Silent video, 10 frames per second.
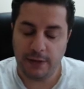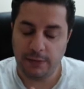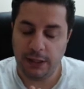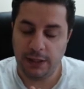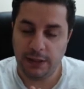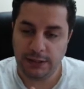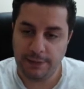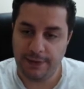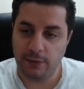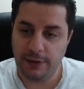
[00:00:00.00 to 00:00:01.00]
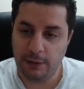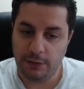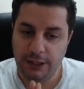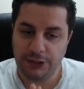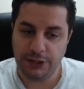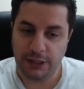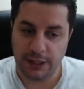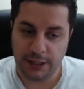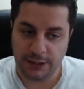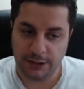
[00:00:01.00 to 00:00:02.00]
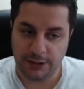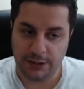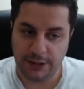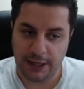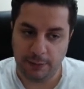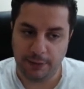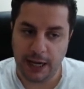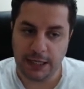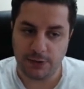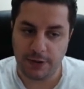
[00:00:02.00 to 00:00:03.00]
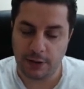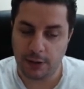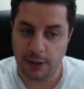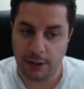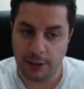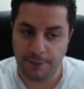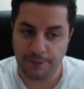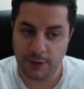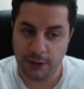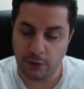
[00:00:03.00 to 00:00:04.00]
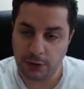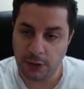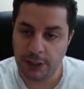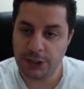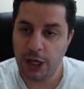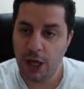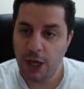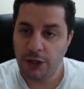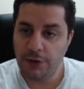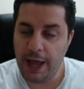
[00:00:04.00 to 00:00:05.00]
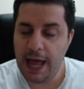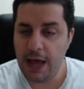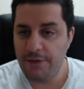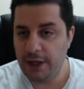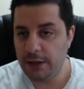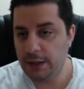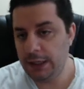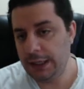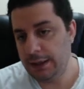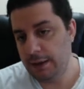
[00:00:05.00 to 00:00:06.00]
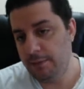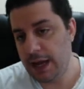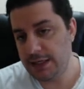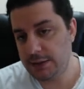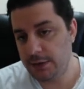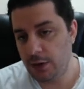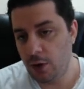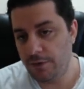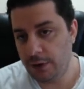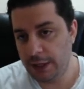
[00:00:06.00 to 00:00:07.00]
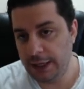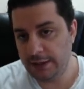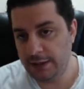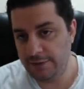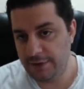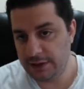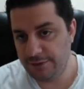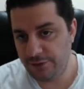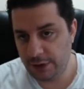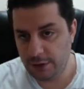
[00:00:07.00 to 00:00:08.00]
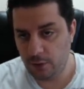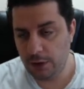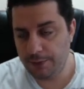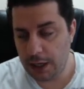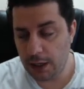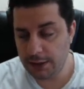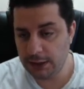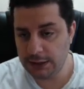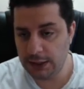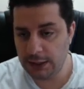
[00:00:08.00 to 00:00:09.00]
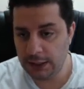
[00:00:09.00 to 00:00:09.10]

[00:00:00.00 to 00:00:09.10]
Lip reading: thing with Double Edge that applies with Liquid Courage. You have that mastery over at the defensive tree, the Willpower, that's gonna